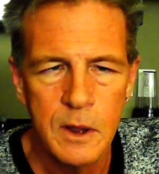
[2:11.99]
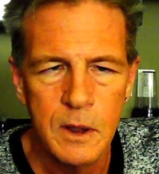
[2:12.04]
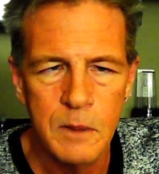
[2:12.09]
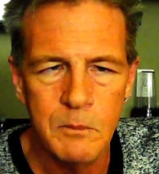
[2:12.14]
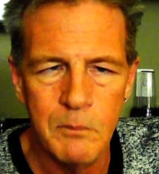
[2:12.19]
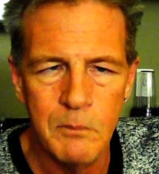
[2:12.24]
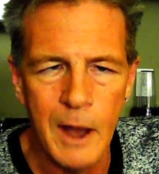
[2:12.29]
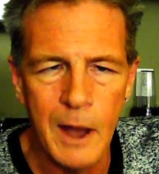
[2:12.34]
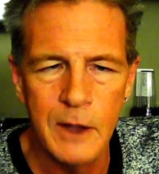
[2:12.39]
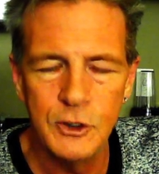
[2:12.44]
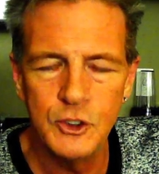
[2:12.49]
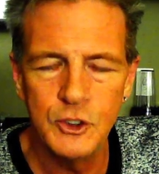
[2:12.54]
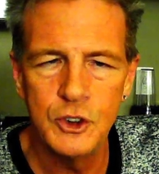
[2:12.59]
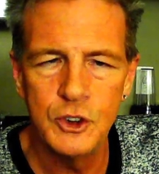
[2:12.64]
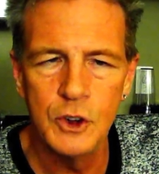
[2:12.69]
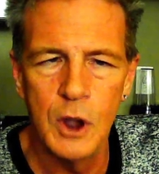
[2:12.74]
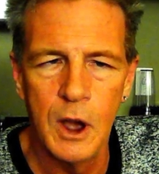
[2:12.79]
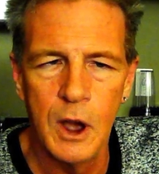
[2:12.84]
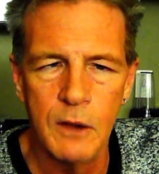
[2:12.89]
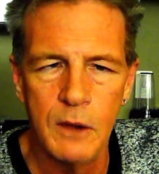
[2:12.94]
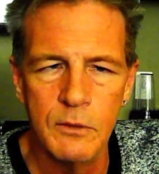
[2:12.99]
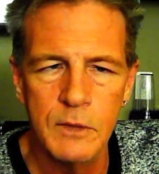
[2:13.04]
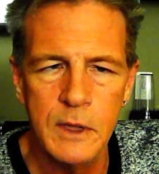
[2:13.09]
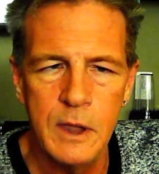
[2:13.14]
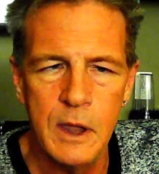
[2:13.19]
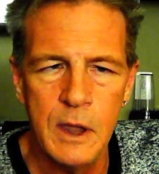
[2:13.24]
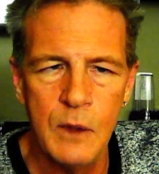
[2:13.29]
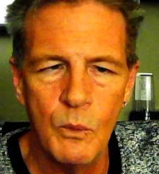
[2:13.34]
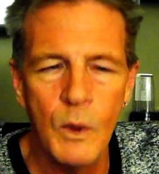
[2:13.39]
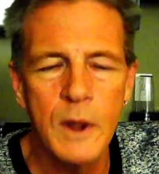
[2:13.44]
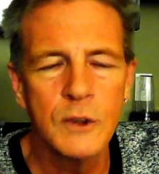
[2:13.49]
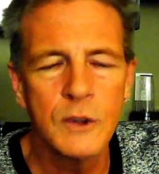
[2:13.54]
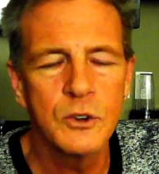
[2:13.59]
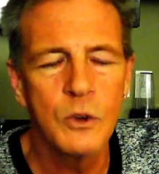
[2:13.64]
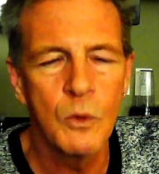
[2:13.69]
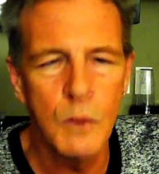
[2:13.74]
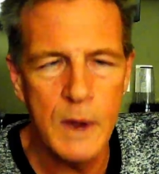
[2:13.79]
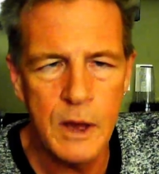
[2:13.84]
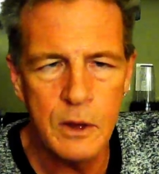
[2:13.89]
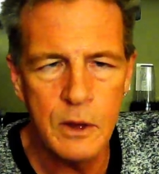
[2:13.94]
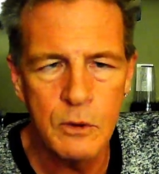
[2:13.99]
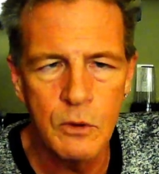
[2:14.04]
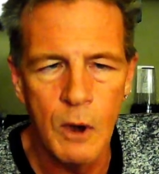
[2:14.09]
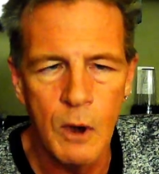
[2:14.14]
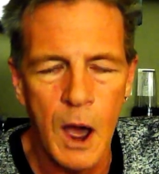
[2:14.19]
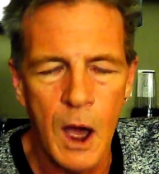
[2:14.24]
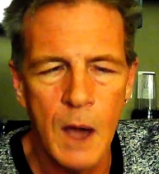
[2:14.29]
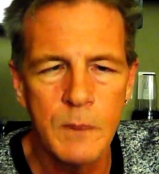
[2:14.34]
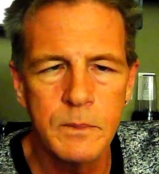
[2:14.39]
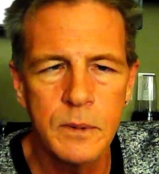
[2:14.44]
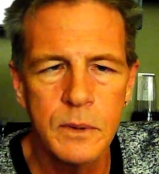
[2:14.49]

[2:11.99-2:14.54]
much of the winter wheat crop.